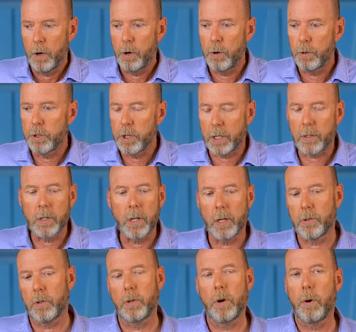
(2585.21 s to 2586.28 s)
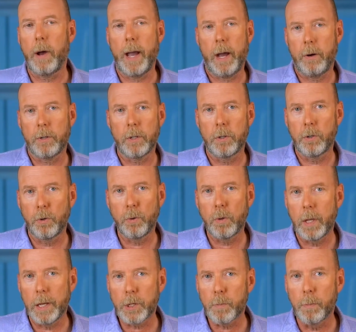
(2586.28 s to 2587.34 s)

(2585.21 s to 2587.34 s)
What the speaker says: who just doesn't know how to do this,